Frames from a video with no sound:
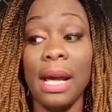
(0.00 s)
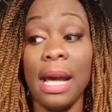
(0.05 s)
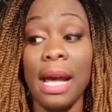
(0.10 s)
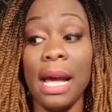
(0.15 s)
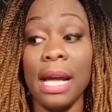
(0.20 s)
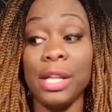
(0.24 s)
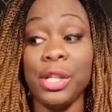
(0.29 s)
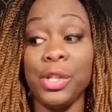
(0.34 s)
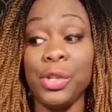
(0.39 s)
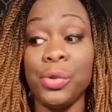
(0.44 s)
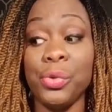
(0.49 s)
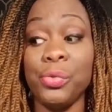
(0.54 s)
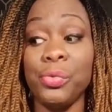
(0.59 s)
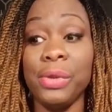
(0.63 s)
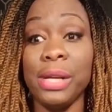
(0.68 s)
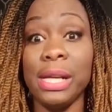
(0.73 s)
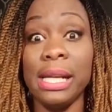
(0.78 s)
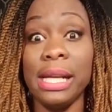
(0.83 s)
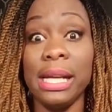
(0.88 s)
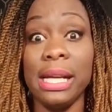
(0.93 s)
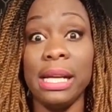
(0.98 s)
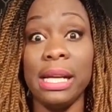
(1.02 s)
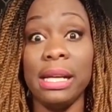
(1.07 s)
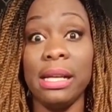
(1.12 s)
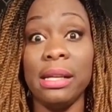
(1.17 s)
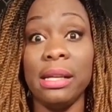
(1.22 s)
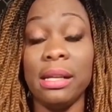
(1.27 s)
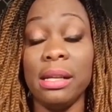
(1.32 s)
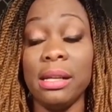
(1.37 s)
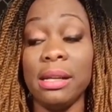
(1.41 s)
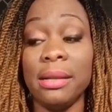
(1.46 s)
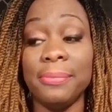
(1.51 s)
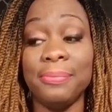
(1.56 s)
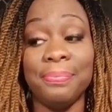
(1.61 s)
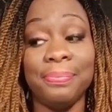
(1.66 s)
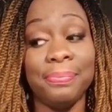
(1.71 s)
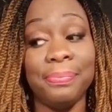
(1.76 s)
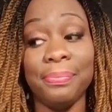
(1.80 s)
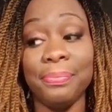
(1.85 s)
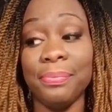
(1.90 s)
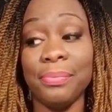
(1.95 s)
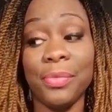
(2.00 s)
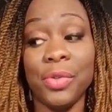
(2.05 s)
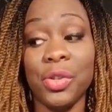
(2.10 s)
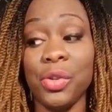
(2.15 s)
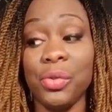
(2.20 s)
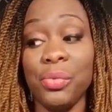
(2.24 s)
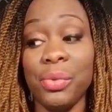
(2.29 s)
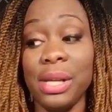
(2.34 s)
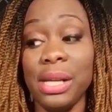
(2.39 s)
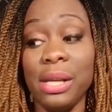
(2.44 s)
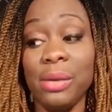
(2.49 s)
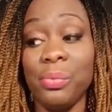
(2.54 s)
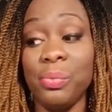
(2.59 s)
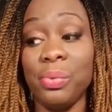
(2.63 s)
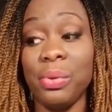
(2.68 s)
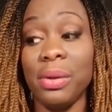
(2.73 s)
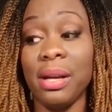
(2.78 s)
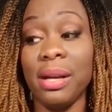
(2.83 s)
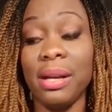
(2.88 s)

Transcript: and you really you really